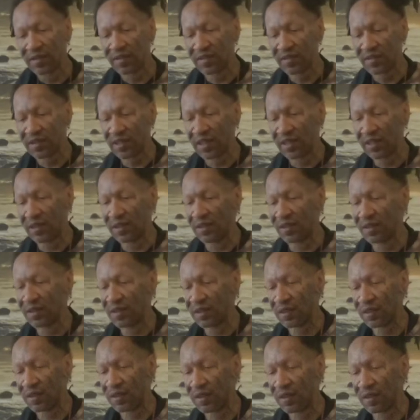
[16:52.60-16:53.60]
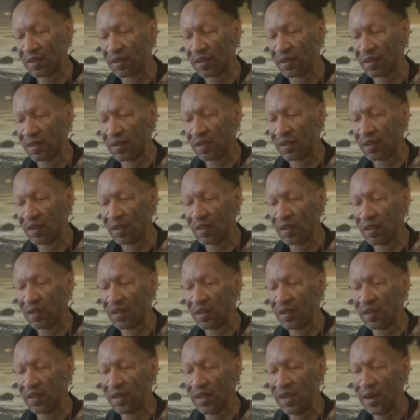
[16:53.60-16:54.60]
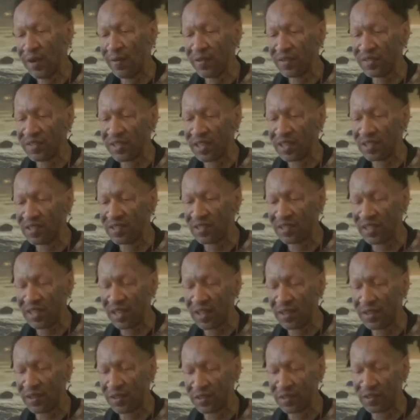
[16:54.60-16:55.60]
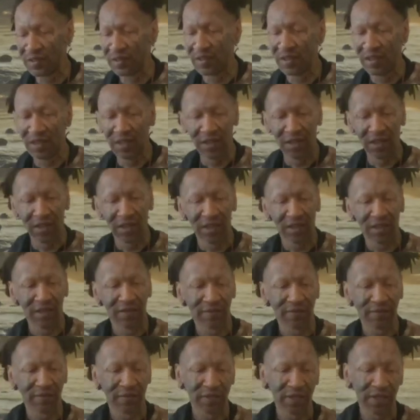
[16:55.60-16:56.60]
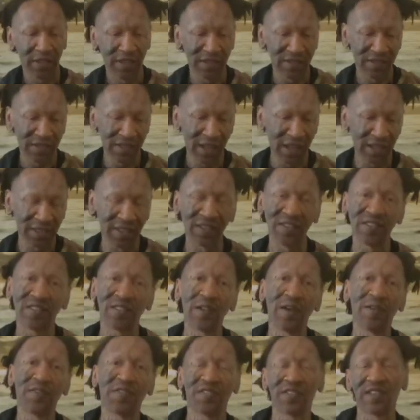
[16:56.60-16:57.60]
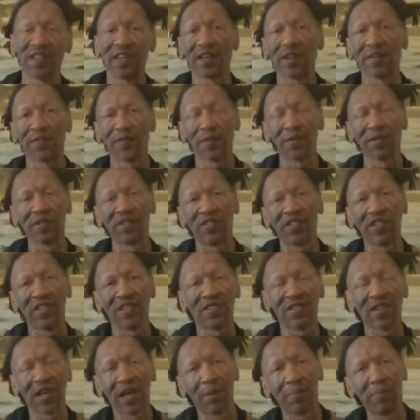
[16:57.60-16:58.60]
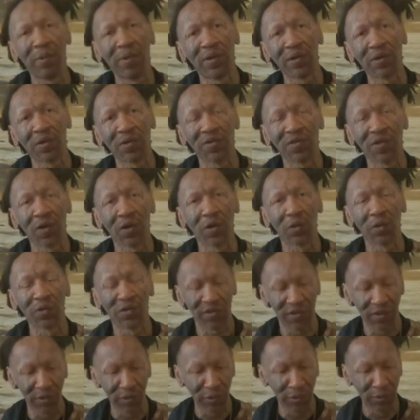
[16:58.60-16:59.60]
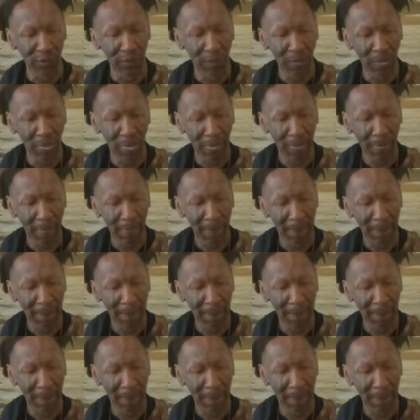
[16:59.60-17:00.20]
Set everything together inside the stuff sack from the Gsi Pinnacle Solos 2.